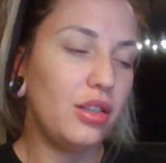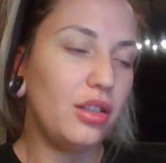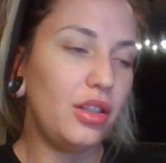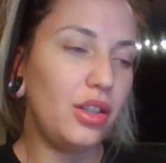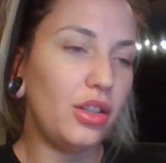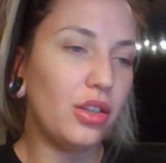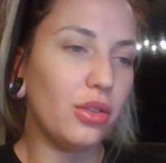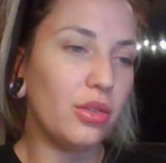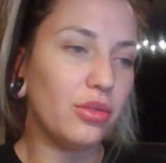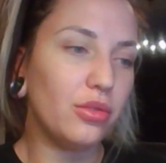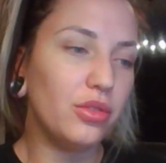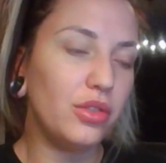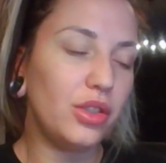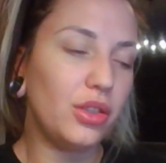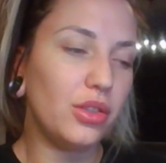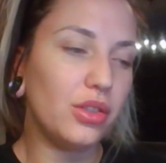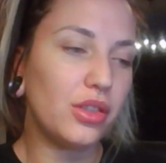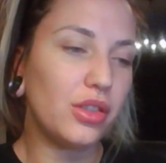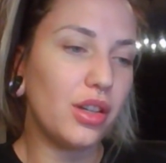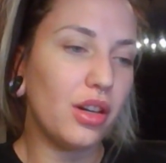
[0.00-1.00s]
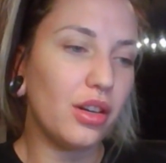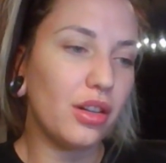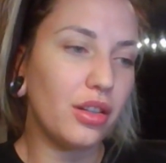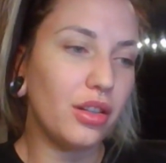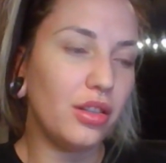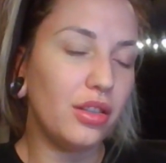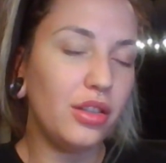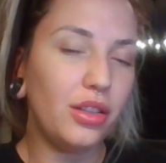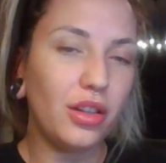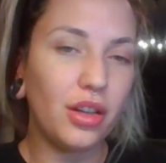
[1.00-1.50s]
you know, you
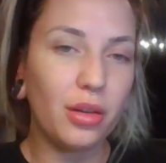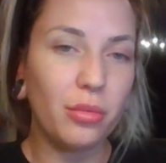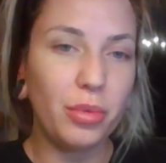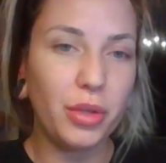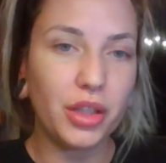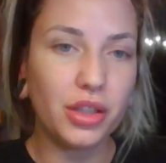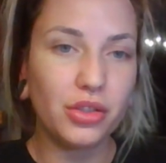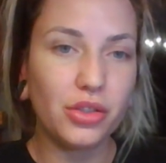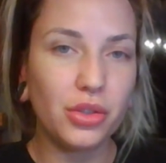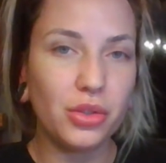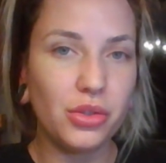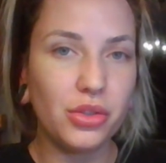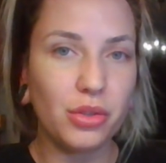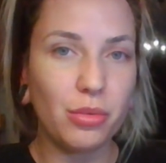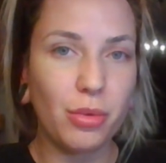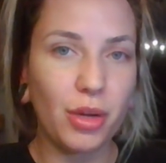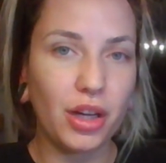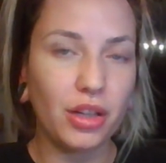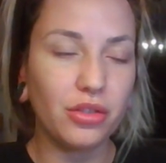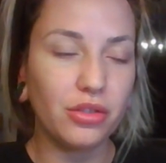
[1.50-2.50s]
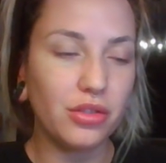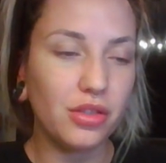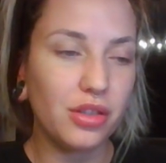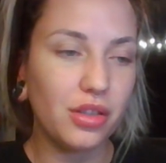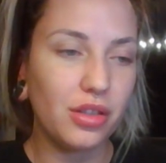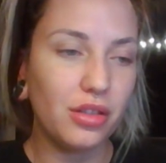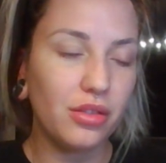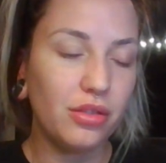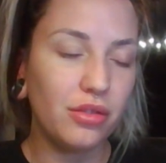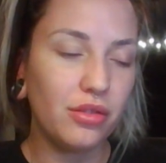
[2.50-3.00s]
gotta pick and choose your
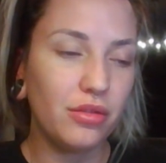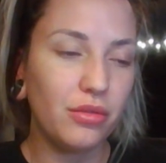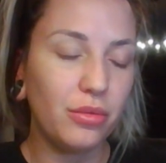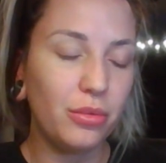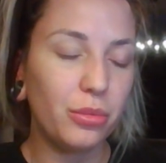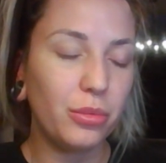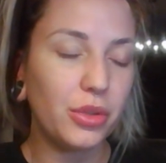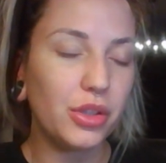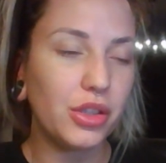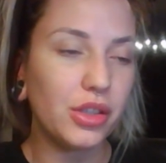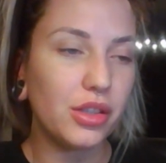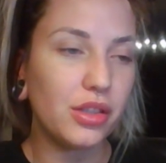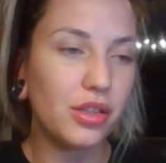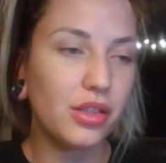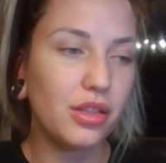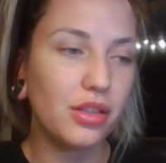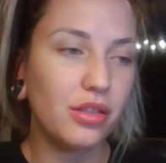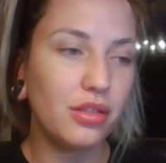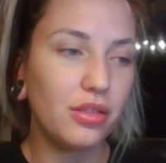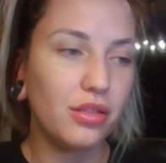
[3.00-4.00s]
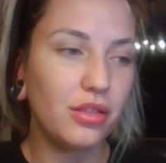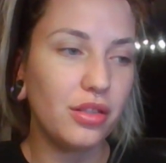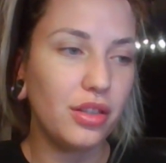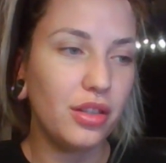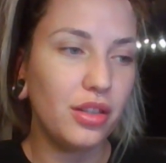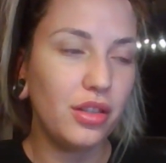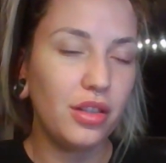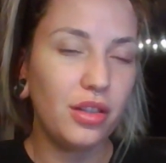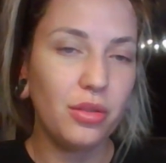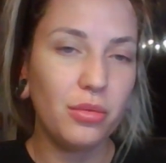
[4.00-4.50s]
battles, which is
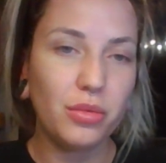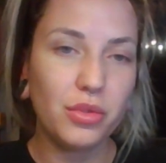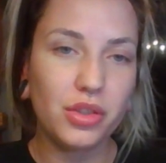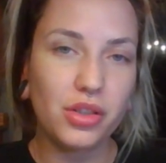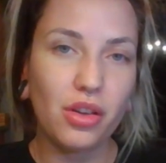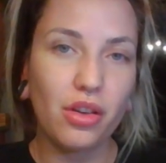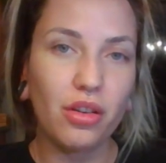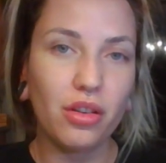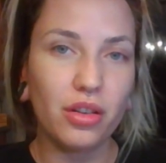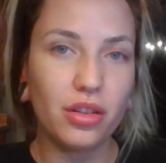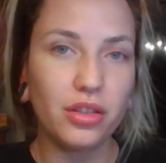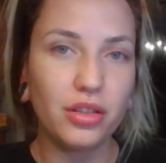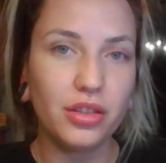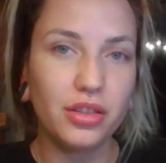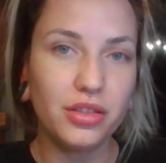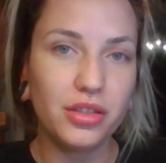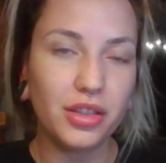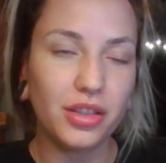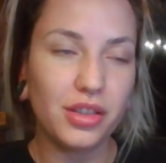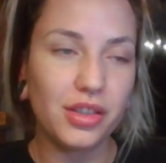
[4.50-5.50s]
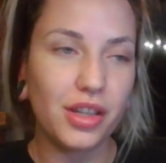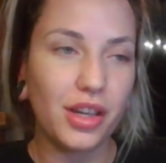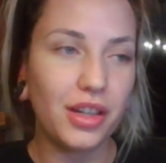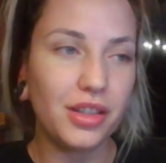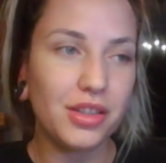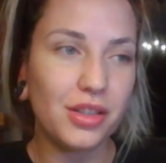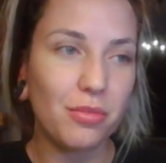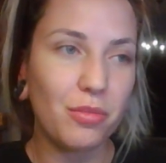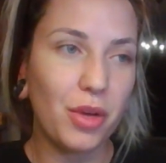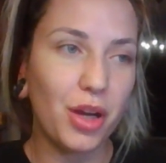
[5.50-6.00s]
just hard to
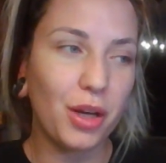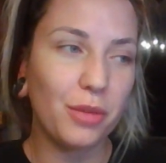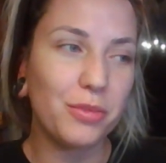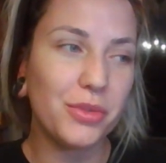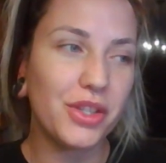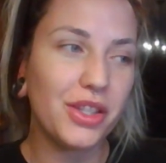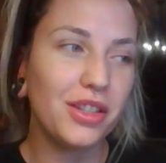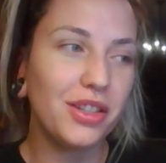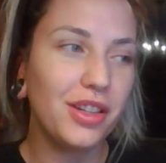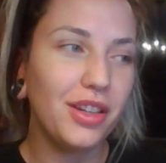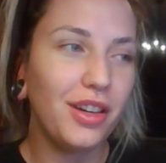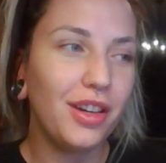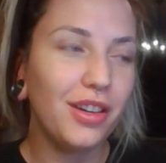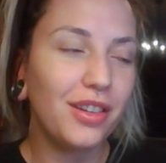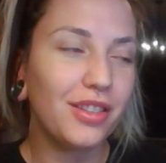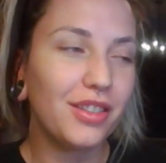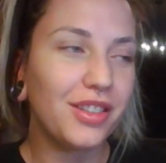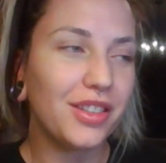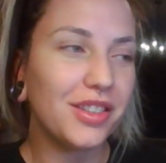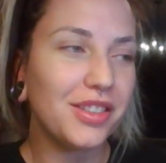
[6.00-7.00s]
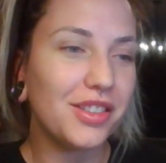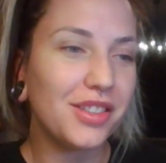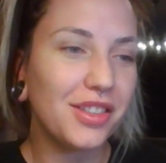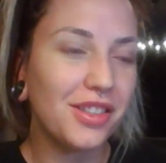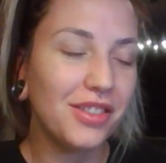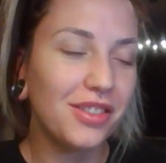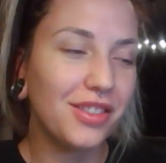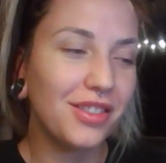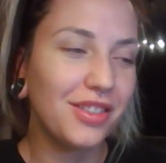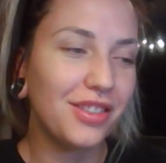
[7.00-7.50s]
decide sometimes, because
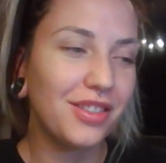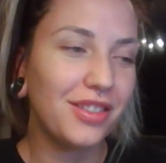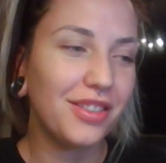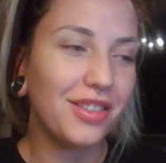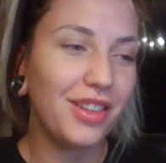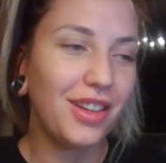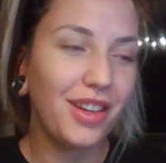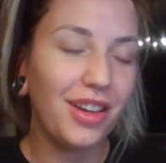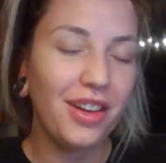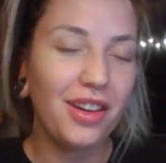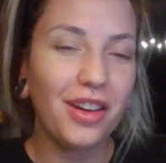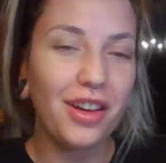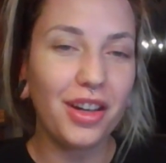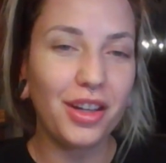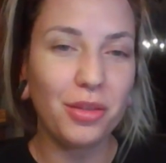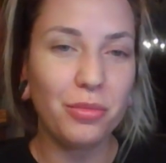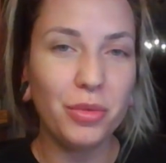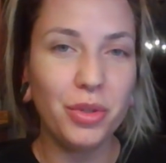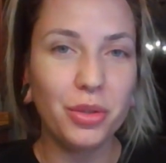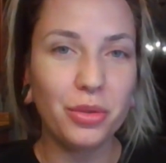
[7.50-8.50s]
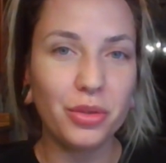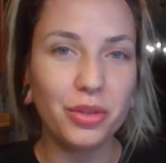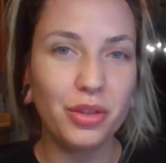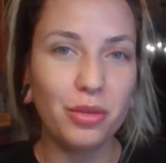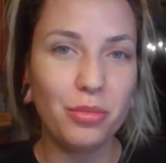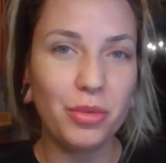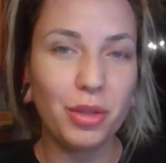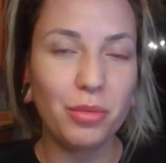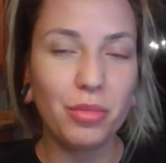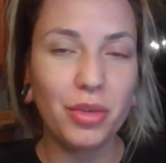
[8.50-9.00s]
I can be a
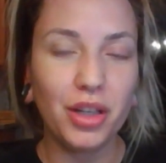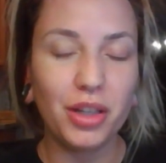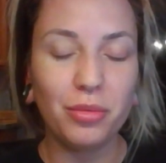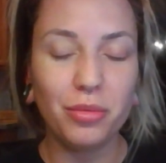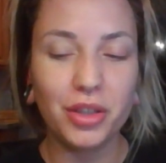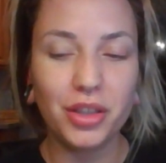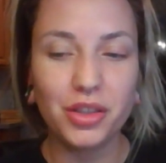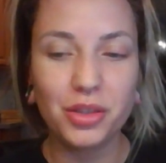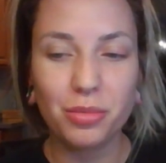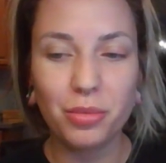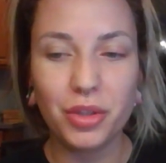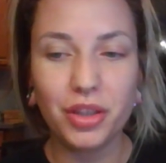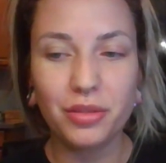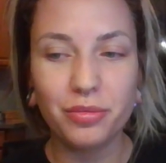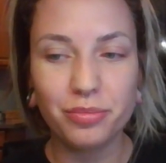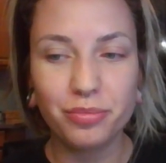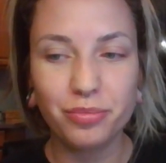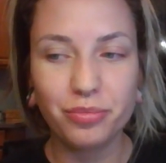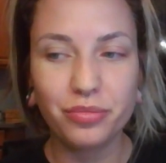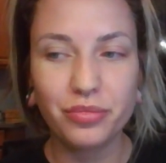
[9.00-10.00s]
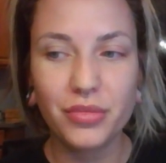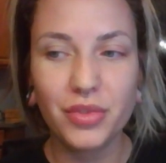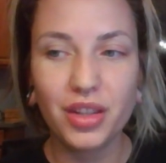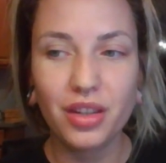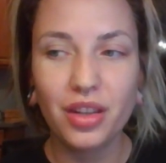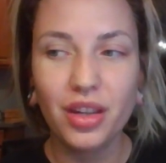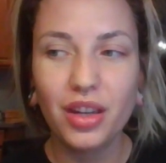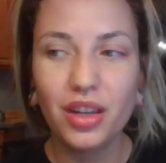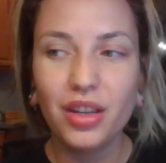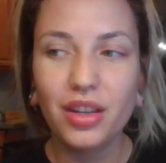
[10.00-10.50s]
really mean petty bitch, but
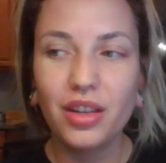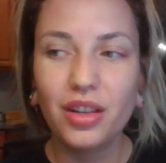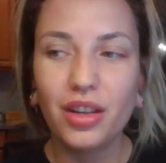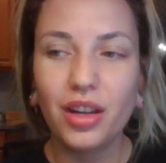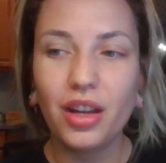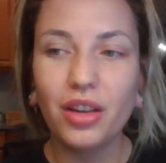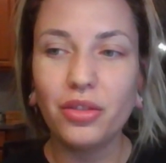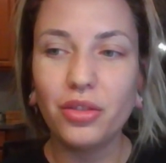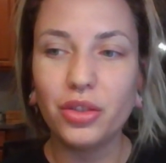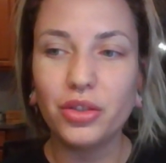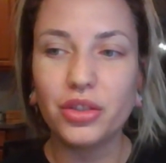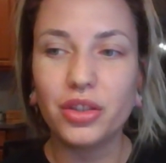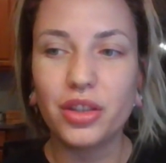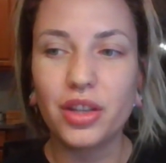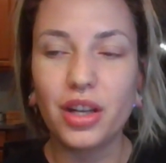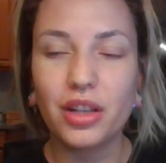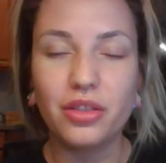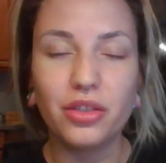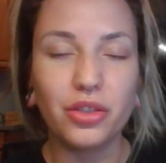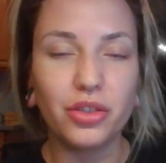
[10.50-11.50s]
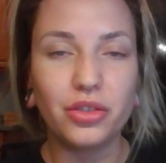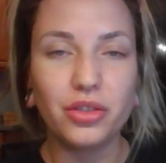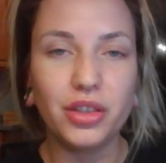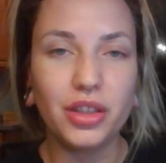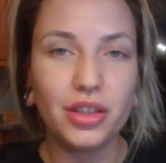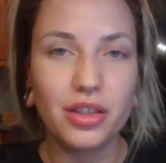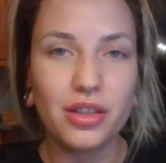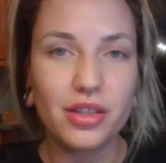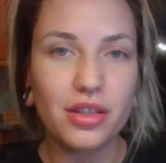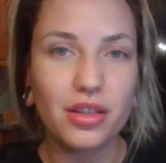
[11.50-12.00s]
I've learned that
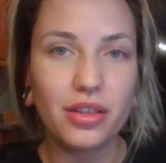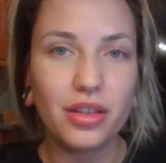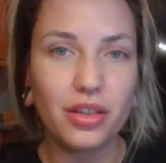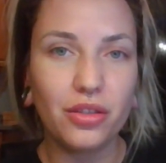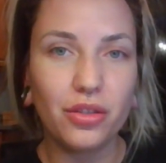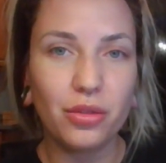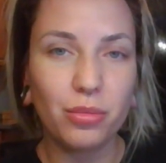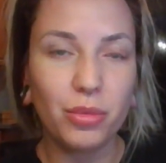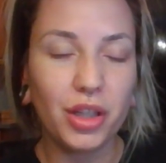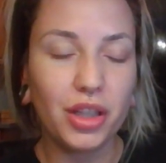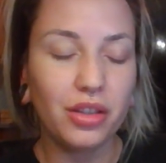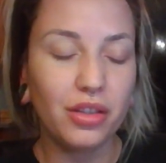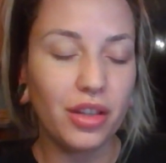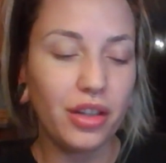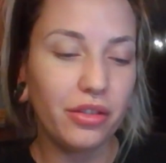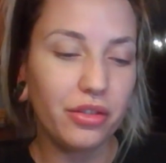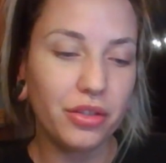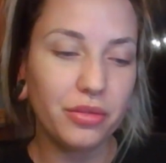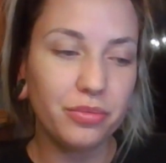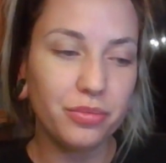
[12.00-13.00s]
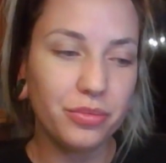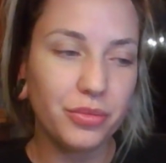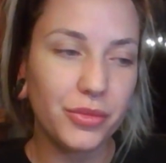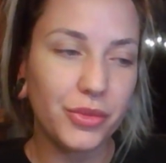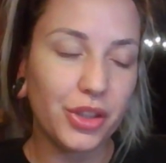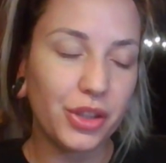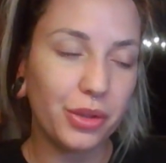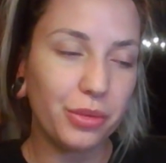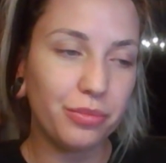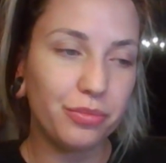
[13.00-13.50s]
literally does nothing for me in life.
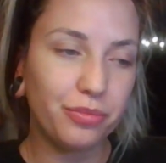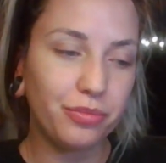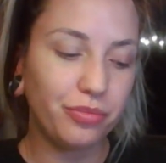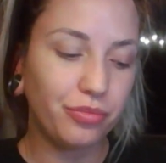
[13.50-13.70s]
So